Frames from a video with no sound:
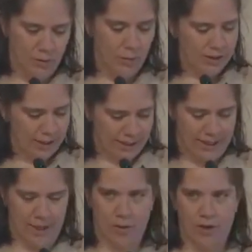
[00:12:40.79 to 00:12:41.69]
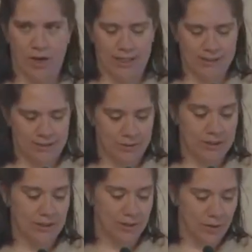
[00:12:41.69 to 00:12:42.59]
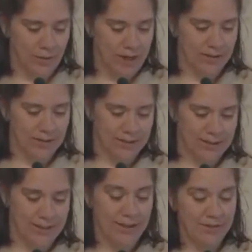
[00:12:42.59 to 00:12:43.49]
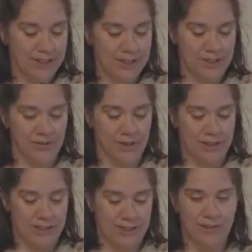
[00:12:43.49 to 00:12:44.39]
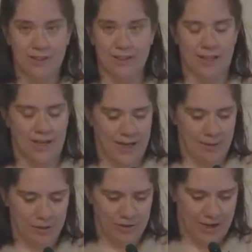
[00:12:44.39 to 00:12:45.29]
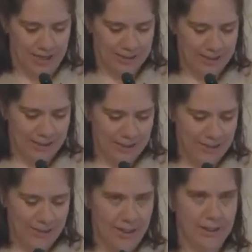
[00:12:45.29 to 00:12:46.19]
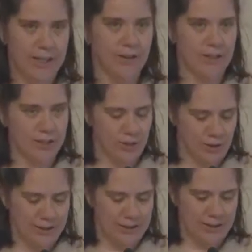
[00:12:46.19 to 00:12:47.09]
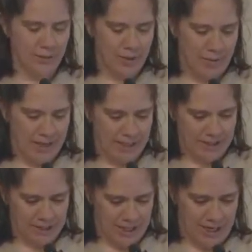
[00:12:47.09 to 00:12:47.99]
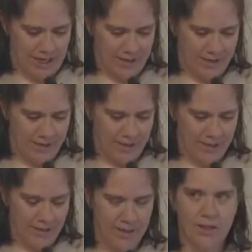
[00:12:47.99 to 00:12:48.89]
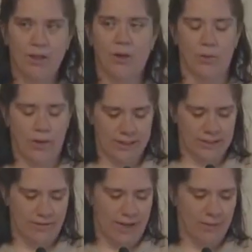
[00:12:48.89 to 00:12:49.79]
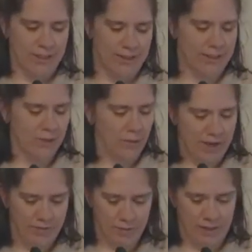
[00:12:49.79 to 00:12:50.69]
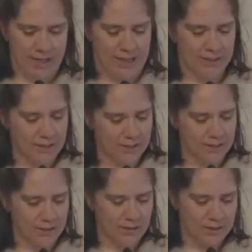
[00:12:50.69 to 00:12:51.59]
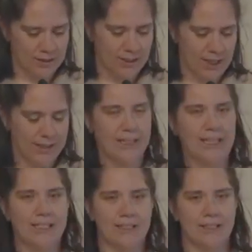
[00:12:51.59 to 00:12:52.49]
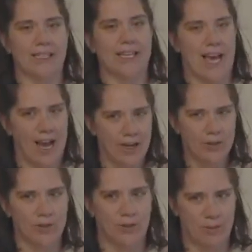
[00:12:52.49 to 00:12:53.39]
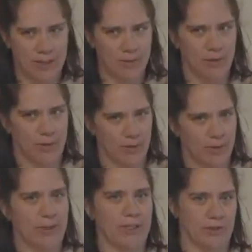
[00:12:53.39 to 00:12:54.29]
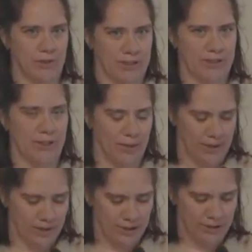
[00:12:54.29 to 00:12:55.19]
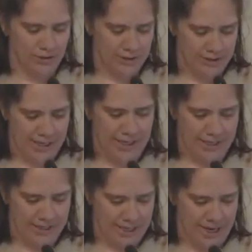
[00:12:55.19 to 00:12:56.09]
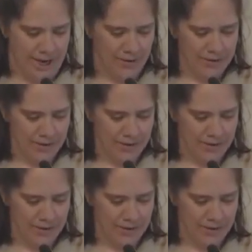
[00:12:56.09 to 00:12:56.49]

thing I came across that was a good reminder is the definition of good and evil is not abstract, and they are in the choices that we make each day. We as a family leaned away from the national news and leaned into the actual people we would be entrusting with our children day in and day out.